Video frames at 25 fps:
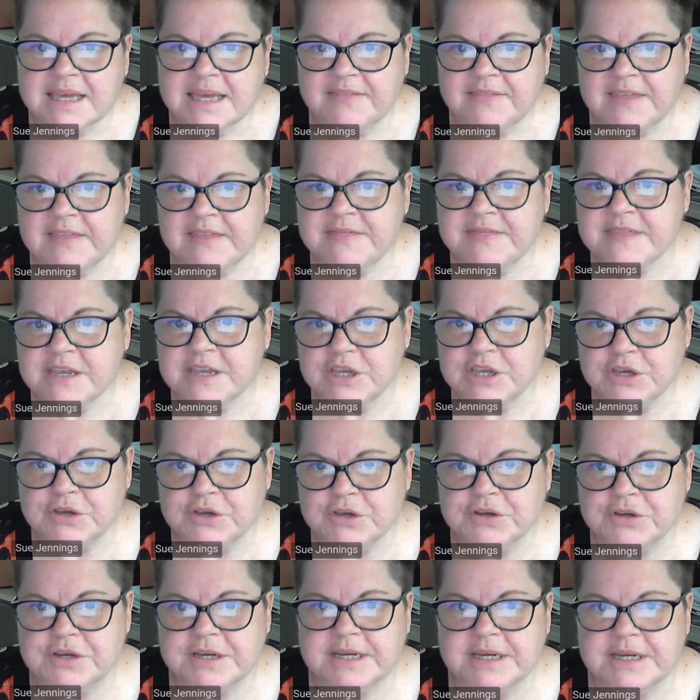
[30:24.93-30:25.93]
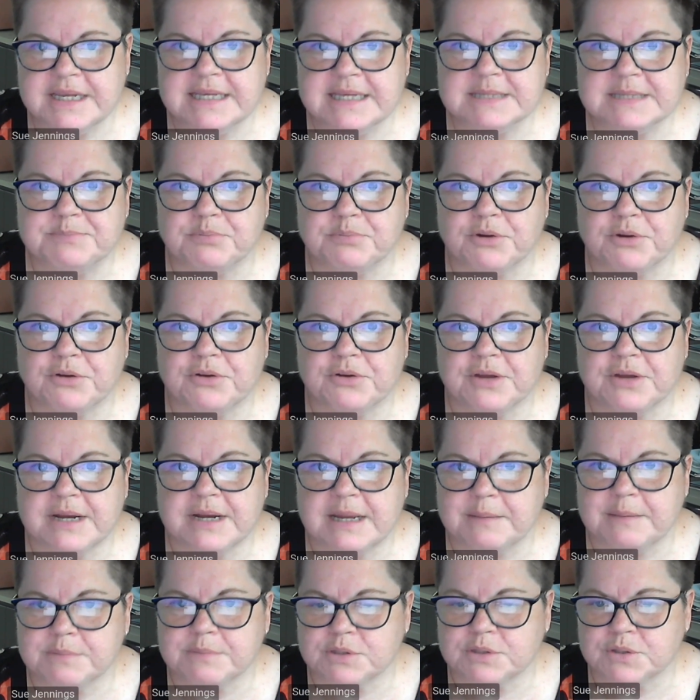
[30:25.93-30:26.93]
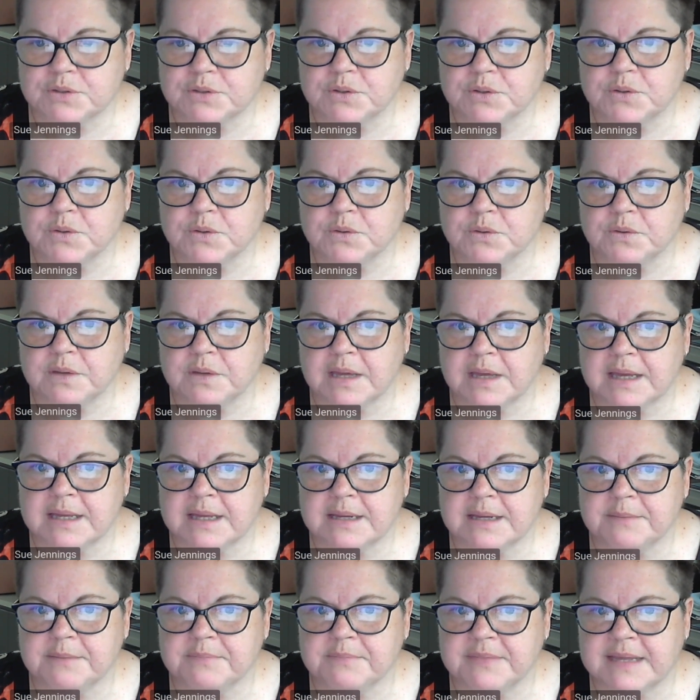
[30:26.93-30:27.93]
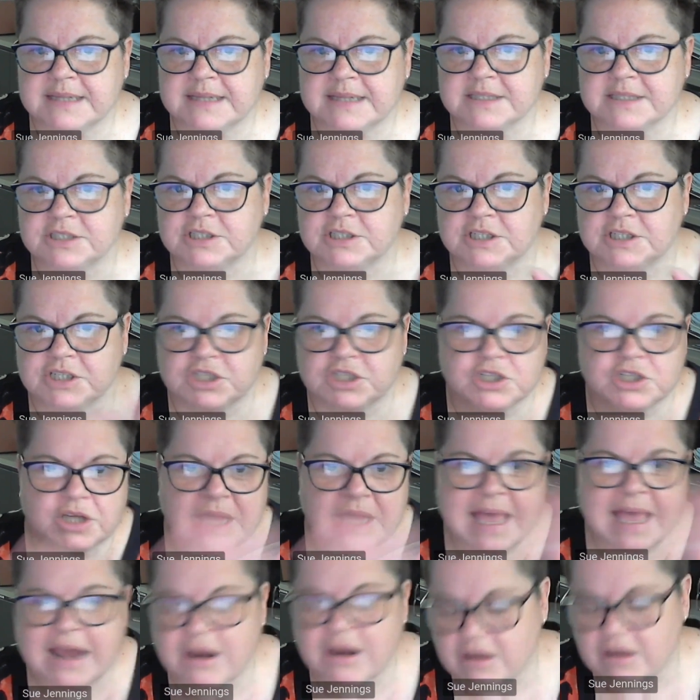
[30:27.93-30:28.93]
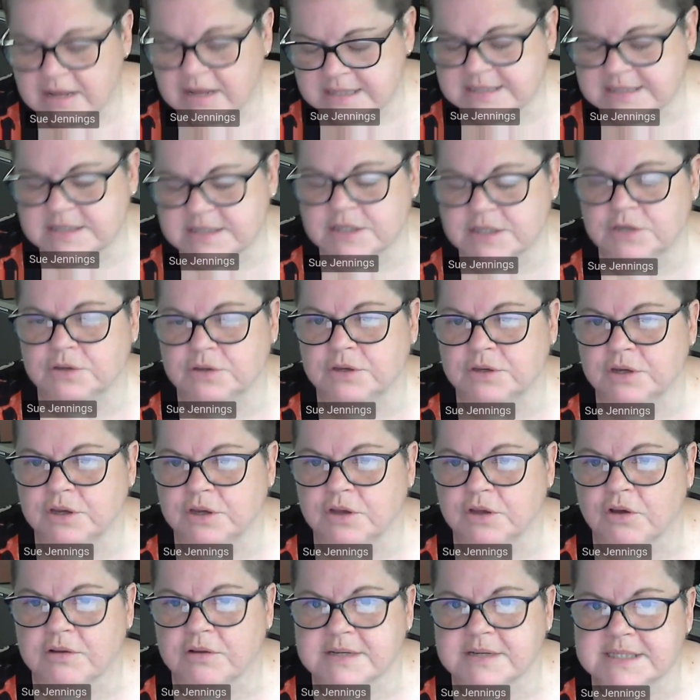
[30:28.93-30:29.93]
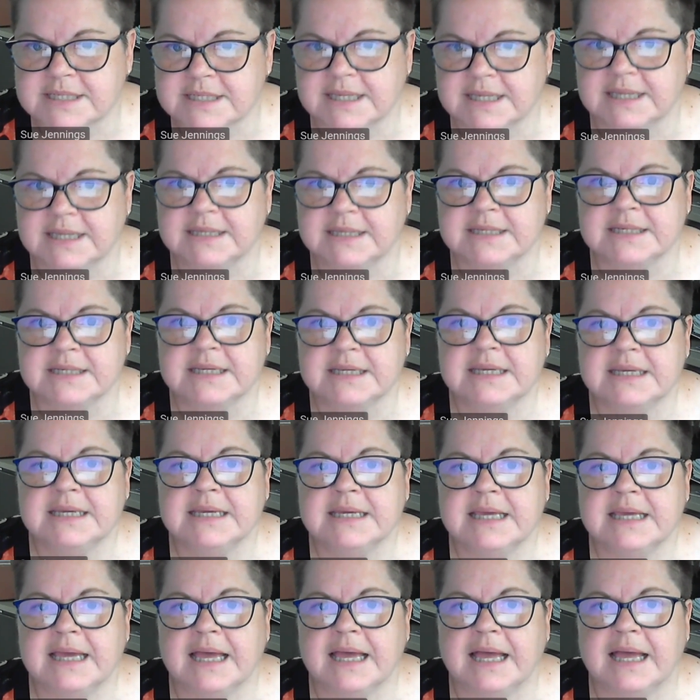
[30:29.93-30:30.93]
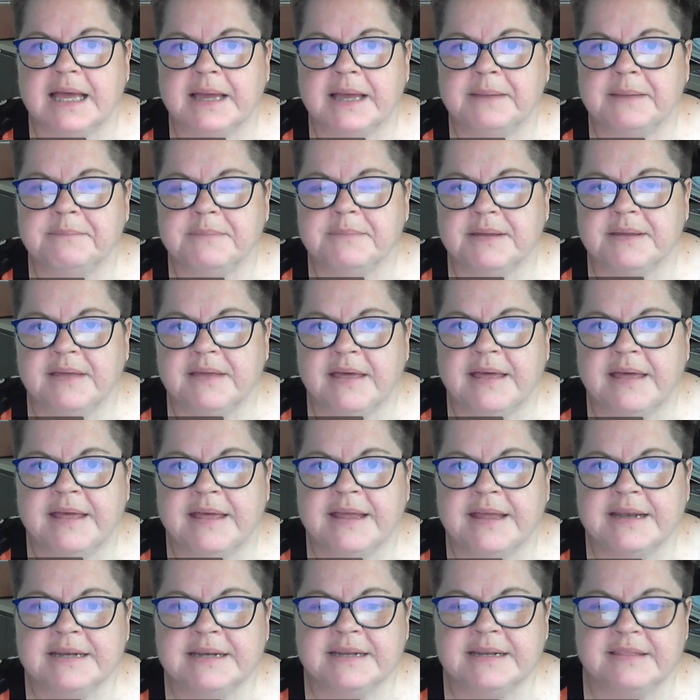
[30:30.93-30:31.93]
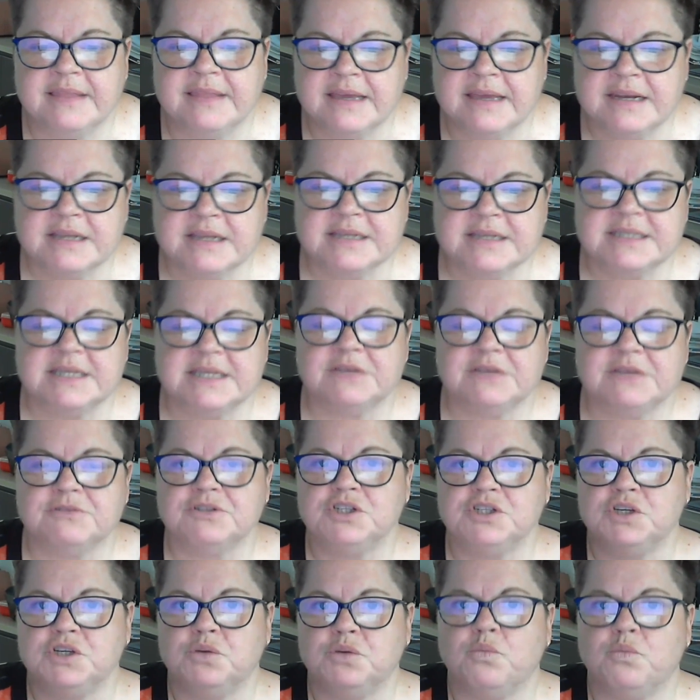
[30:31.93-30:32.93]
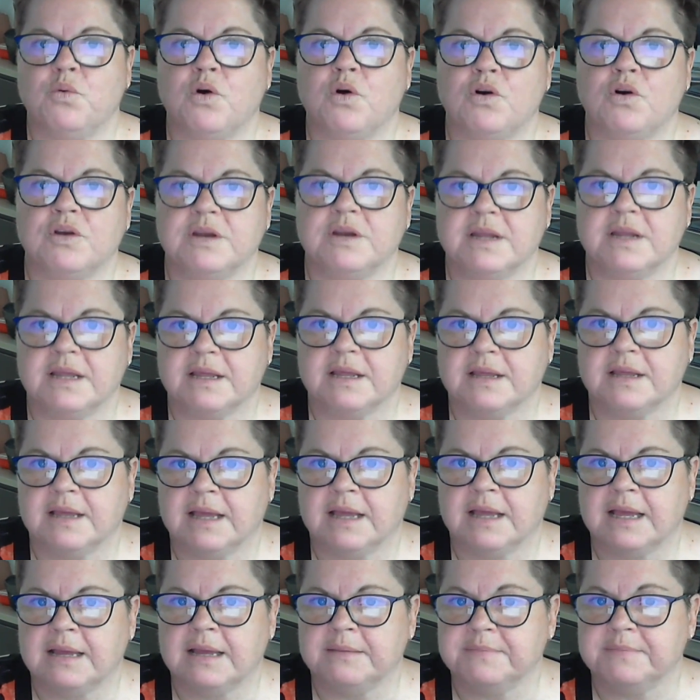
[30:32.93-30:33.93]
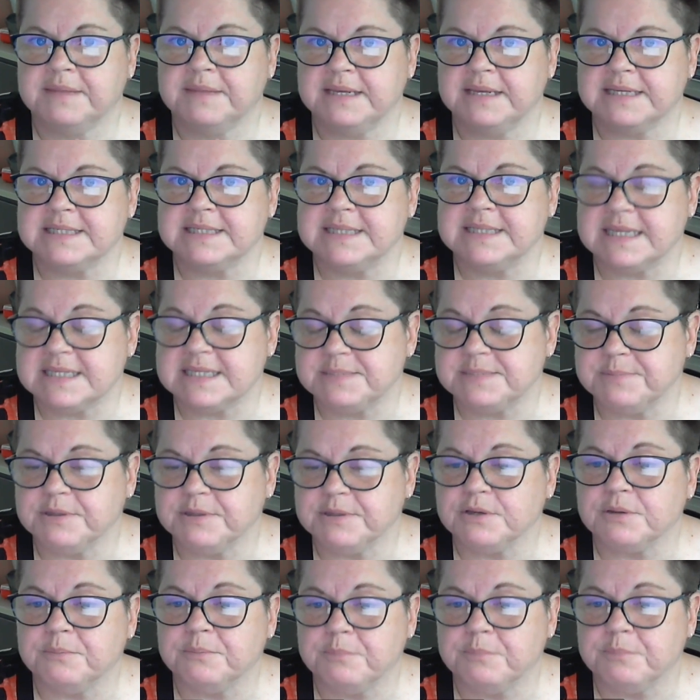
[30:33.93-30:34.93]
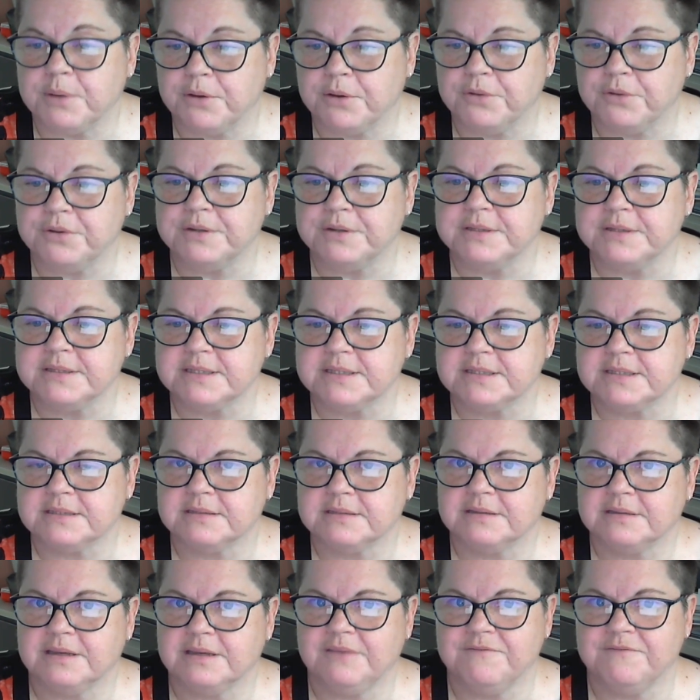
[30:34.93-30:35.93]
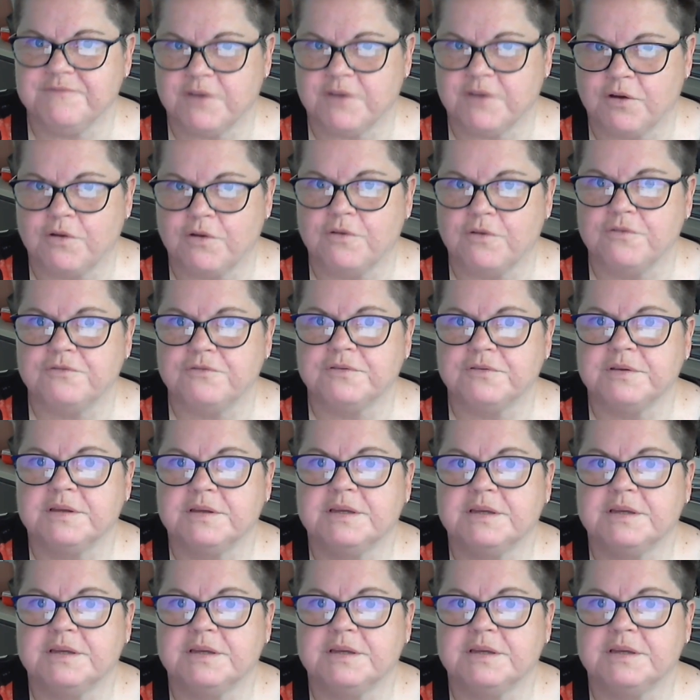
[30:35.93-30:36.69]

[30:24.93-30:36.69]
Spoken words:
Then the unit is broken up to, that just outlines the unit content, and then it tells you what the assessment components involve.